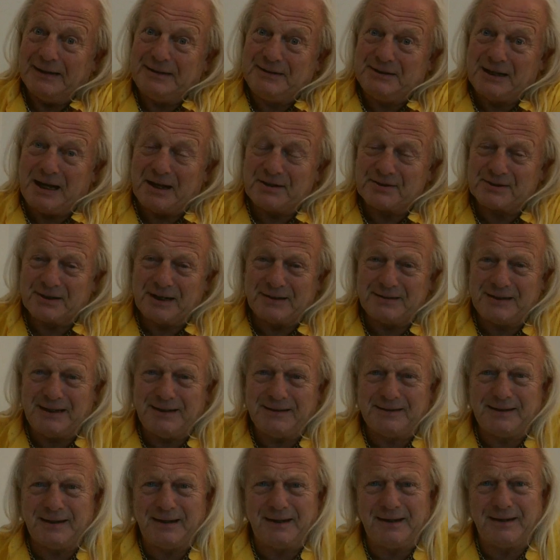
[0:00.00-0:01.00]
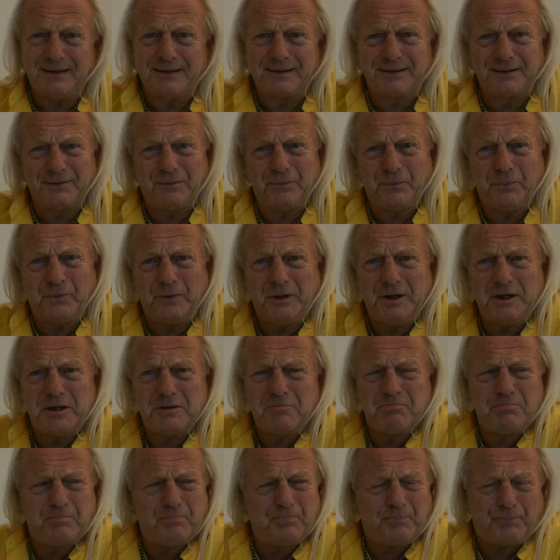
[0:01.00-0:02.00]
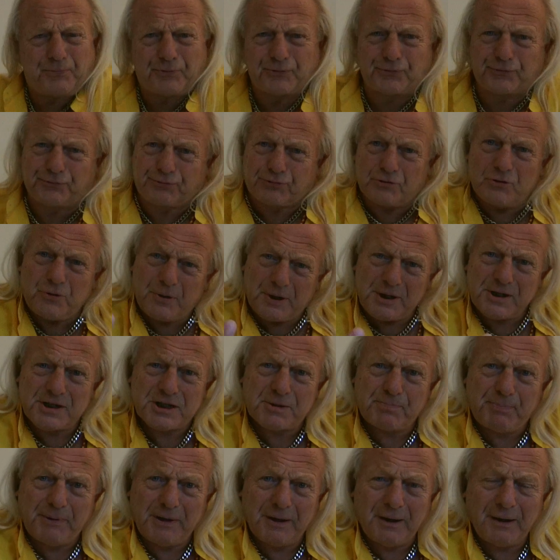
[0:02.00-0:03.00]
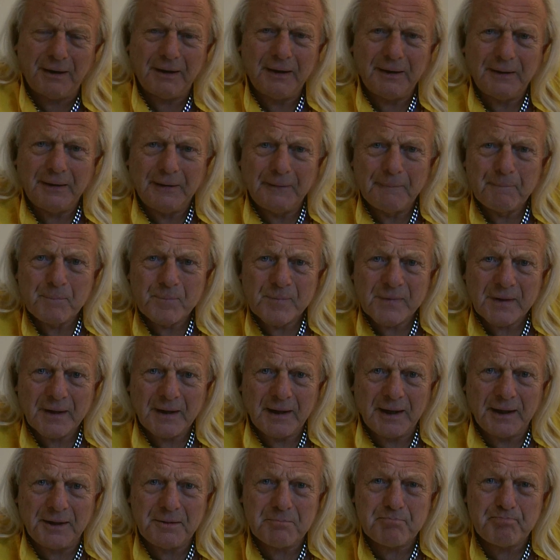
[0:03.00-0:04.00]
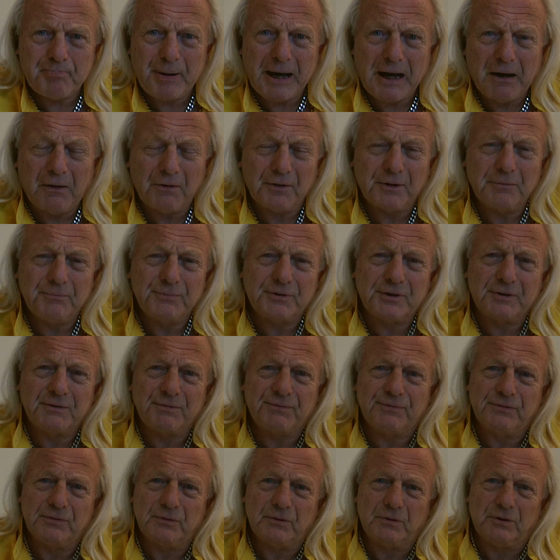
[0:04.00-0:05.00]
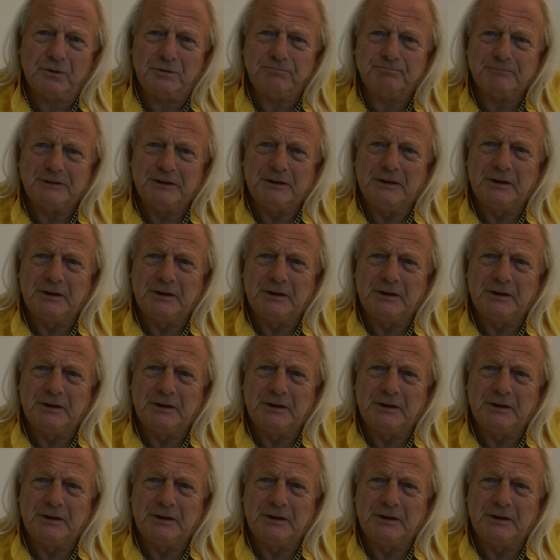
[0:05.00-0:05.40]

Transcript: Just as he did, William threw his spear and impaled him to the floor.